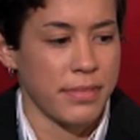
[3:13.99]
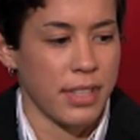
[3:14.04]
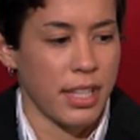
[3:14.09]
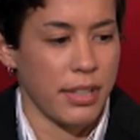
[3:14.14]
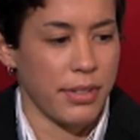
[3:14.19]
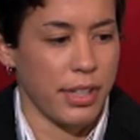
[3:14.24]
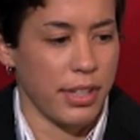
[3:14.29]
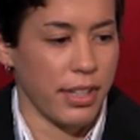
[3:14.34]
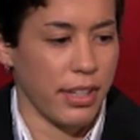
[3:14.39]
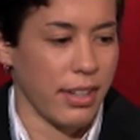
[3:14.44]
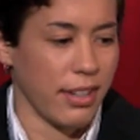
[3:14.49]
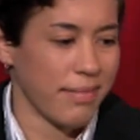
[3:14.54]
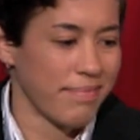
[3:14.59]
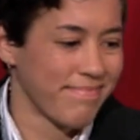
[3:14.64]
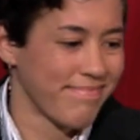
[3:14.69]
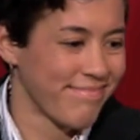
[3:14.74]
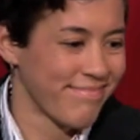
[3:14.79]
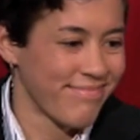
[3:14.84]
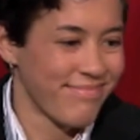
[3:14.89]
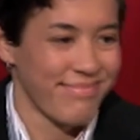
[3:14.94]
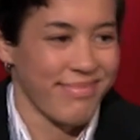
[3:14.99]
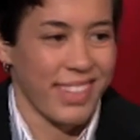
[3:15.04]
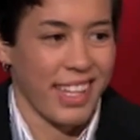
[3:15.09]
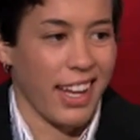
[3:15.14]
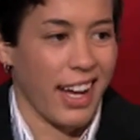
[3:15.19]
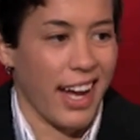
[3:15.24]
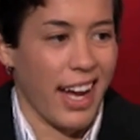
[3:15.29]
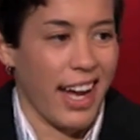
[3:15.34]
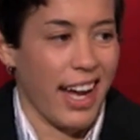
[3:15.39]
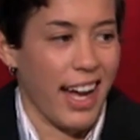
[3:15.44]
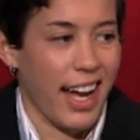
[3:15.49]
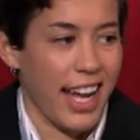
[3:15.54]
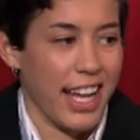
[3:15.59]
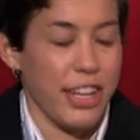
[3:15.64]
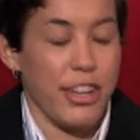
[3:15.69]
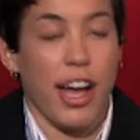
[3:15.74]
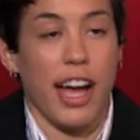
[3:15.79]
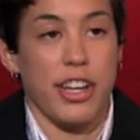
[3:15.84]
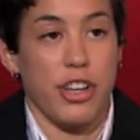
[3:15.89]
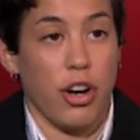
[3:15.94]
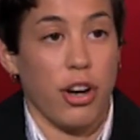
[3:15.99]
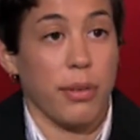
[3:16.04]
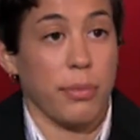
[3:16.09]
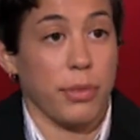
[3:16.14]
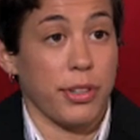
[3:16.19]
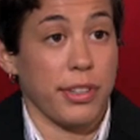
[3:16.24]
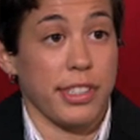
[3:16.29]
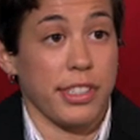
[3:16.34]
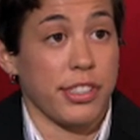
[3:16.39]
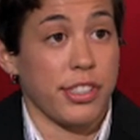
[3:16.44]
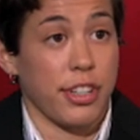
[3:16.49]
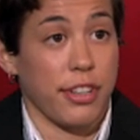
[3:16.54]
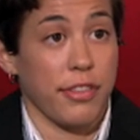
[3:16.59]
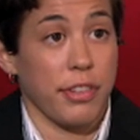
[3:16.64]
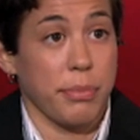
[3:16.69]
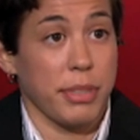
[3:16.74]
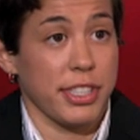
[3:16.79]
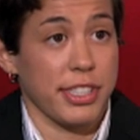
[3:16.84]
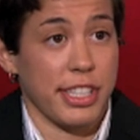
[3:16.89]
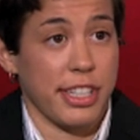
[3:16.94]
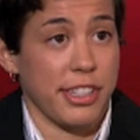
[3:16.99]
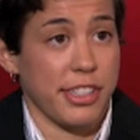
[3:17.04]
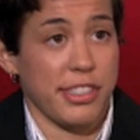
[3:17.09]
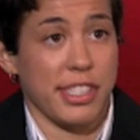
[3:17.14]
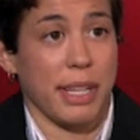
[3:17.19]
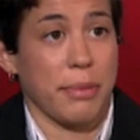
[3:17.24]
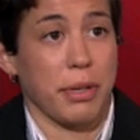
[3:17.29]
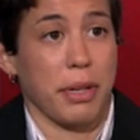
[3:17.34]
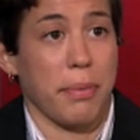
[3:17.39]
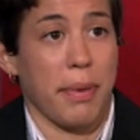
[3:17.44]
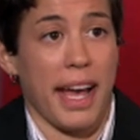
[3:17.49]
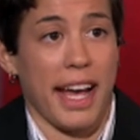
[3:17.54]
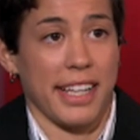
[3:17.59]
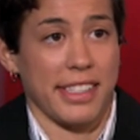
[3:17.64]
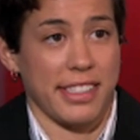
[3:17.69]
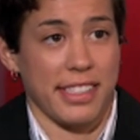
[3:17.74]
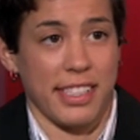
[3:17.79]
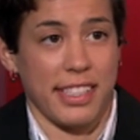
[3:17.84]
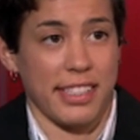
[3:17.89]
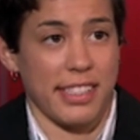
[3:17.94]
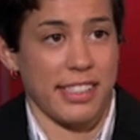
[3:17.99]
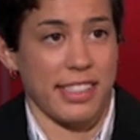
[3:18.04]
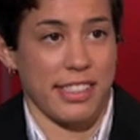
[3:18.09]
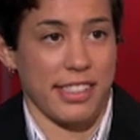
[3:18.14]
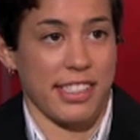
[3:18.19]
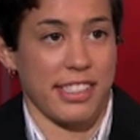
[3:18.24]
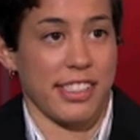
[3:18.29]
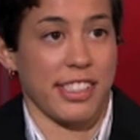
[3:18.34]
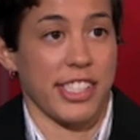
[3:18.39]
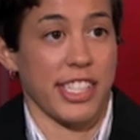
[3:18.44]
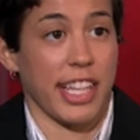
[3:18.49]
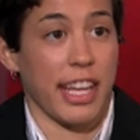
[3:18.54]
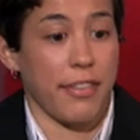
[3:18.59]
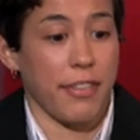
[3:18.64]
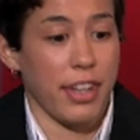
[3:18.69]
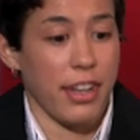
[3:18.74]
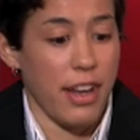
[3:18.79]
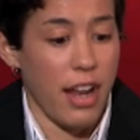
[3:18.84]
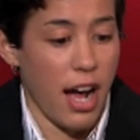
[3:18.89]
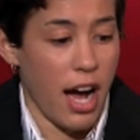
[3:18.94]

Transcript: I mean, yeah, I, I know I'm going to serve in the military in some capacity. This is this is a given.